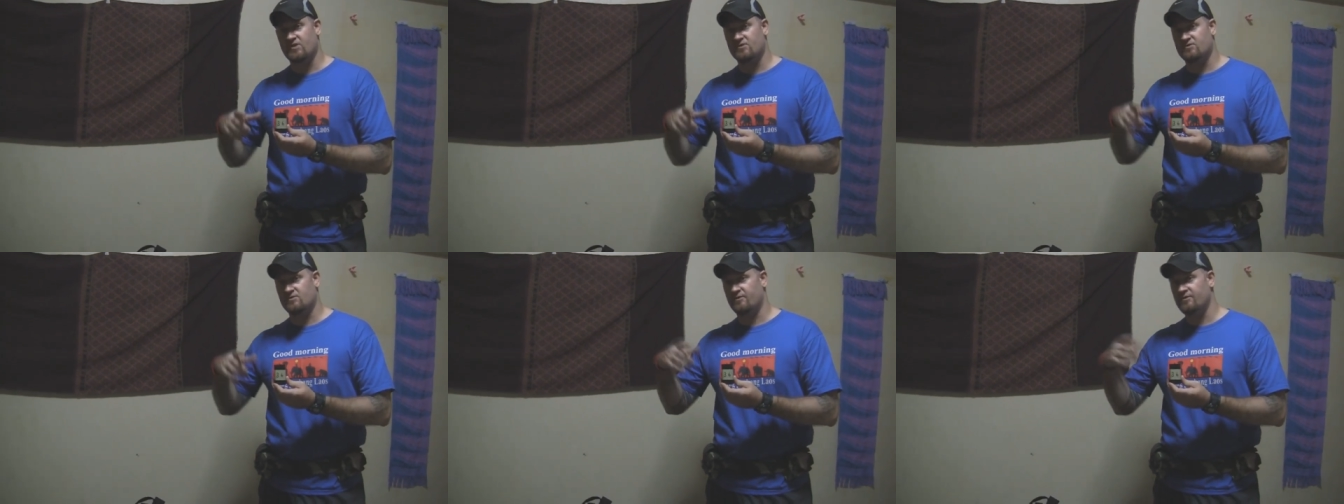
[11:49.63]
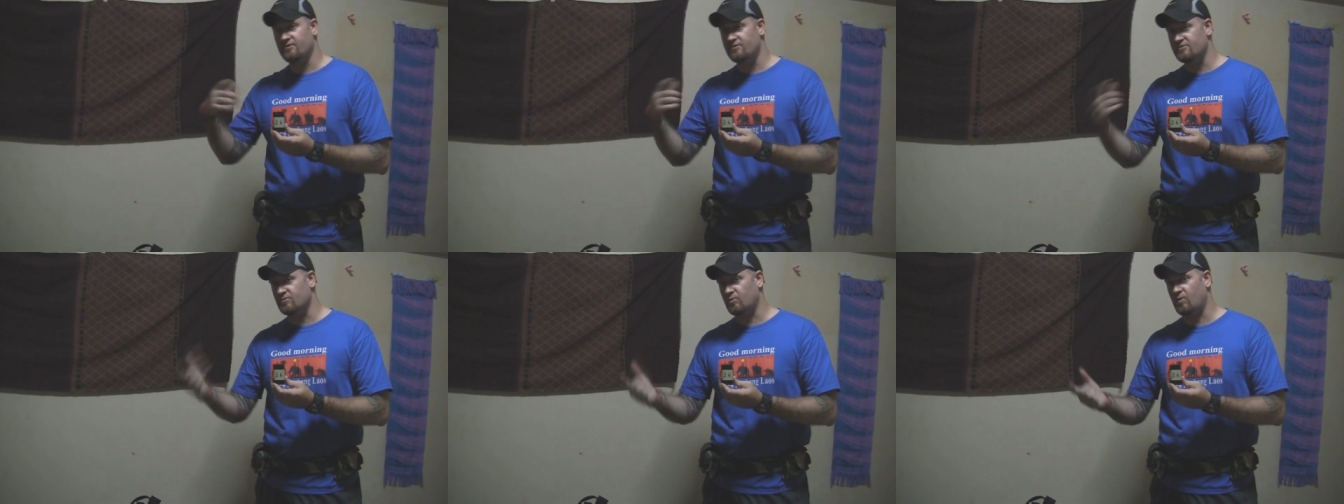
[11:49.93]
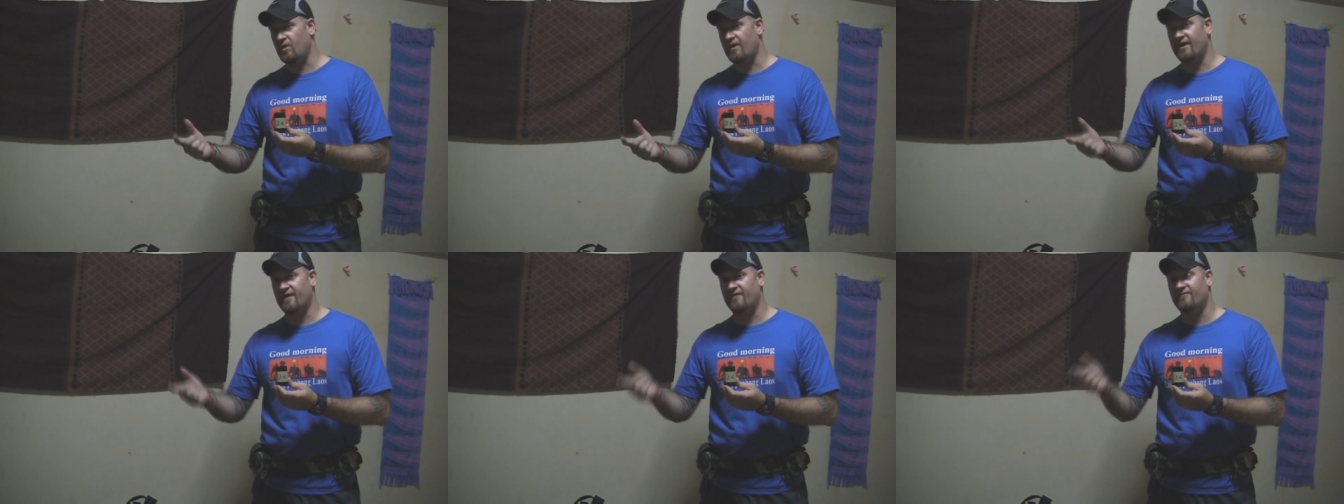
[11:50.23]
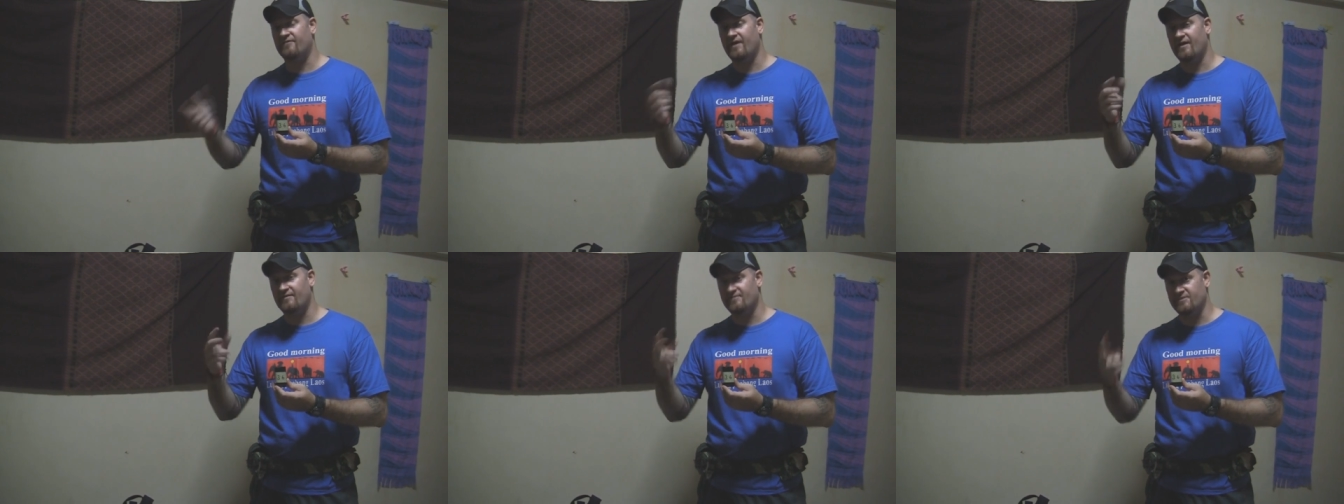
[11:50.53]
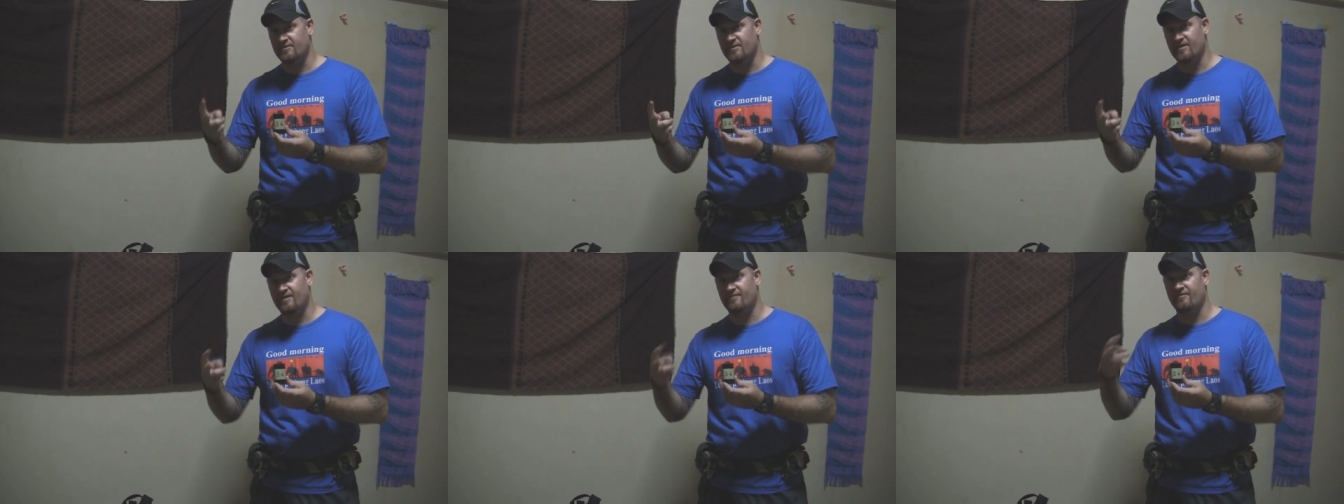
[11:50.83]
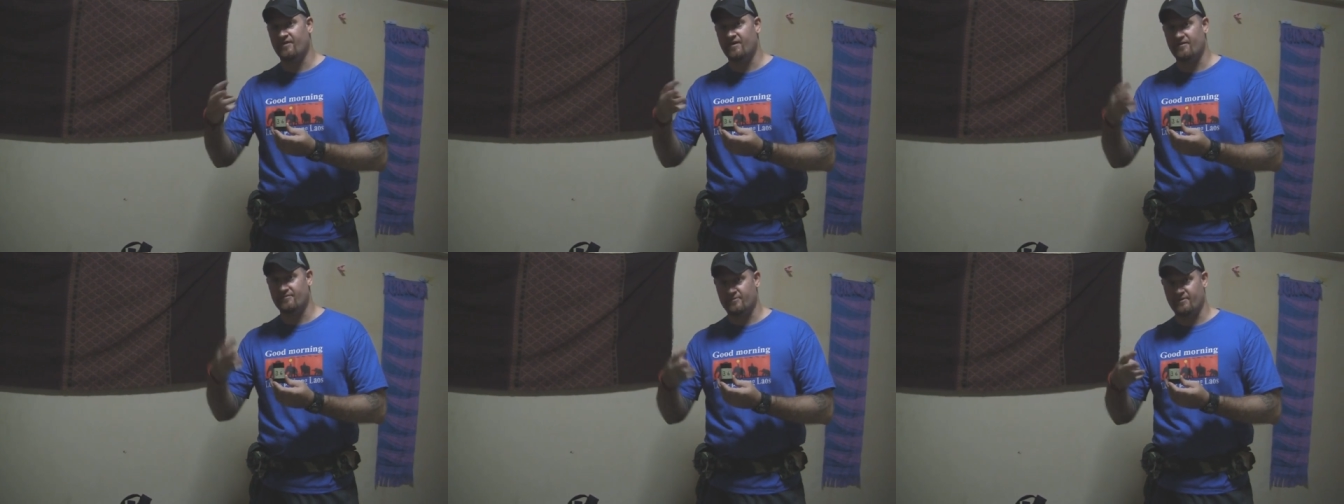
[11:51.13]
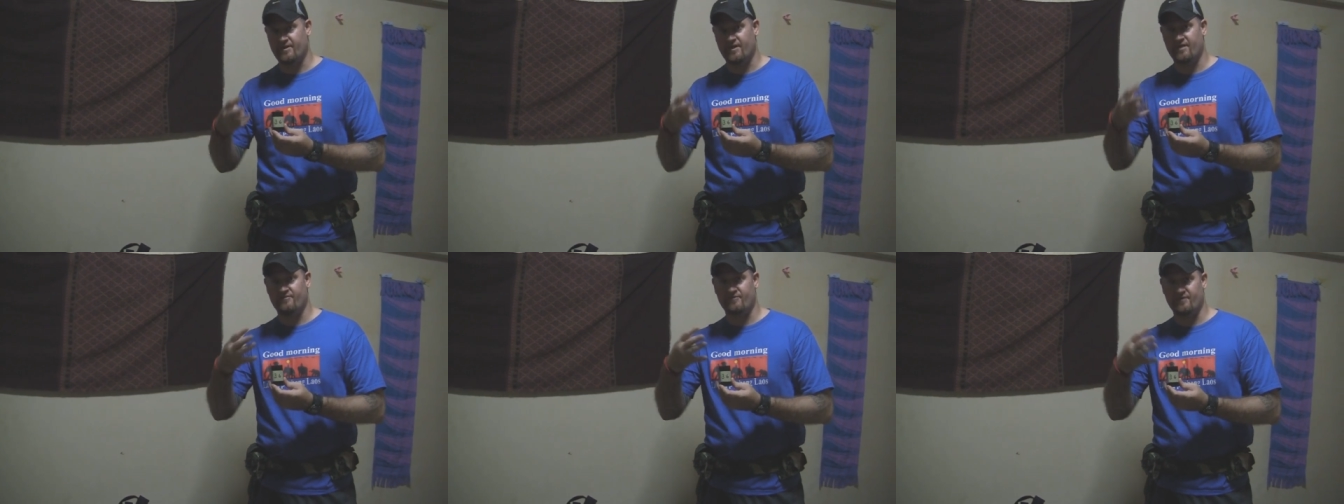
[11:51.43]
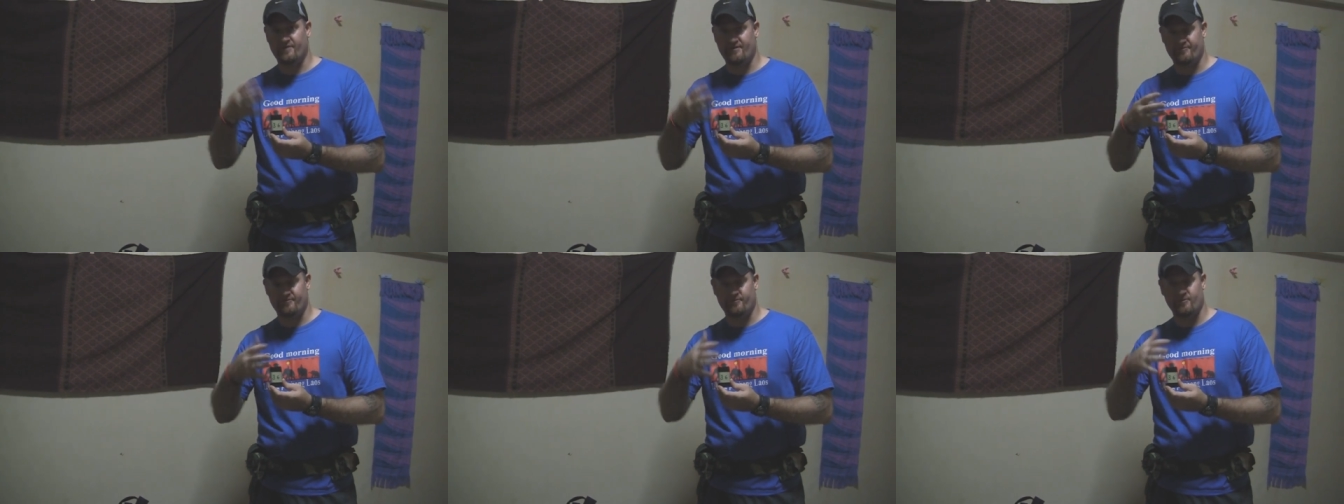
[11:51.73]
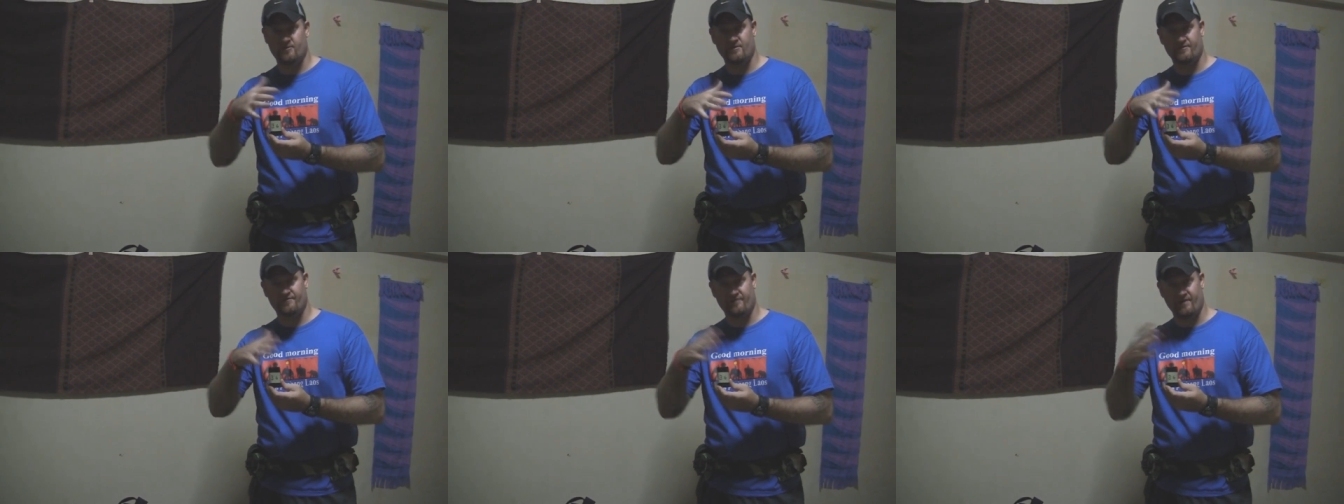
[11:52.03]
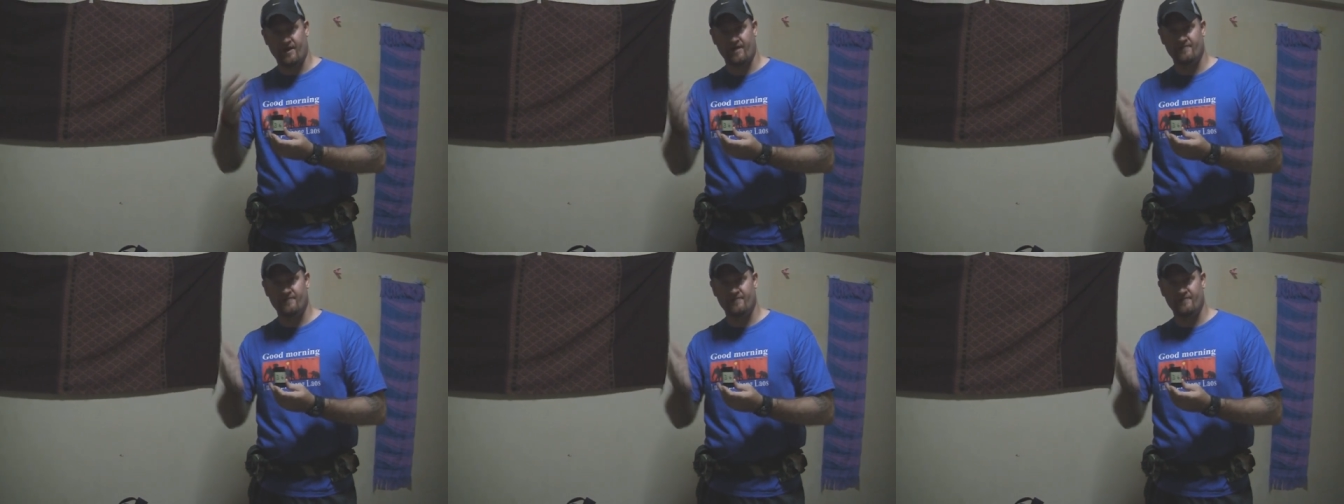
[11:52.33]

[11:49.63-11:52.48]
So I use 1 out of 5, 2 out of 5, 3 out of 5, 4 out of